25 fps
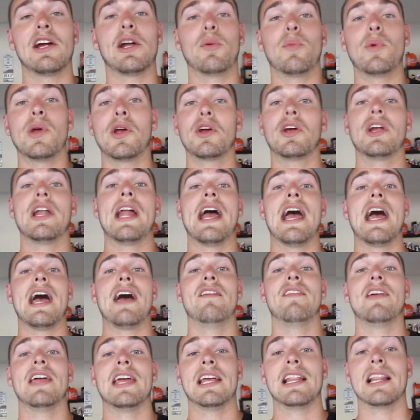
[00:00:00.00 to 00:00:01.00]
and we are going to
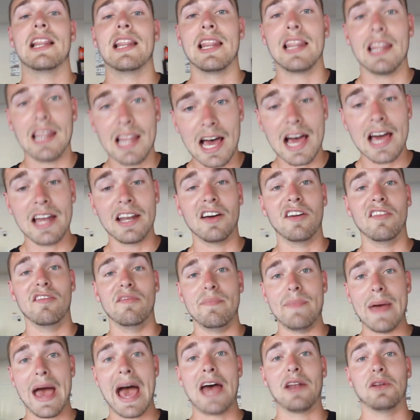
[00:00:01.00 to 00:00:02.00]
have a lot
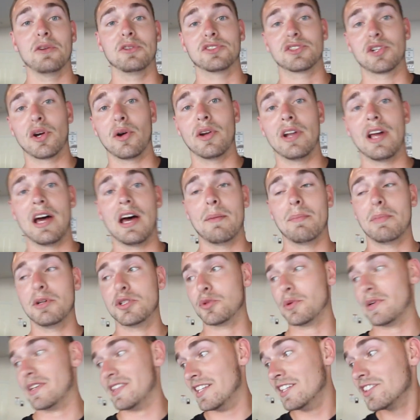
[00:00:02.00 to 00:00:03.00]
of battles going on
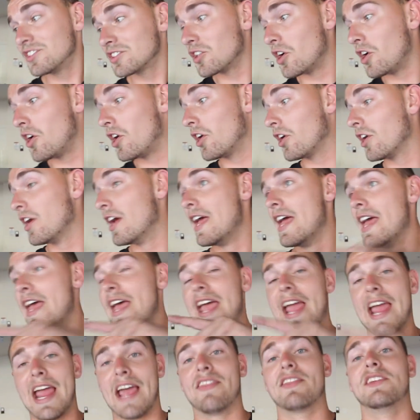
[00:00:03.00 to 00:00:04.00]
between this car
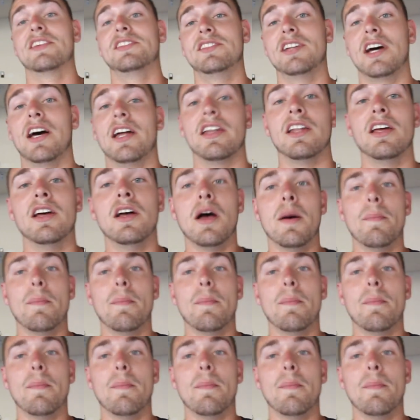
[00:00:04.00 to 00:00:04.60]
and the sun.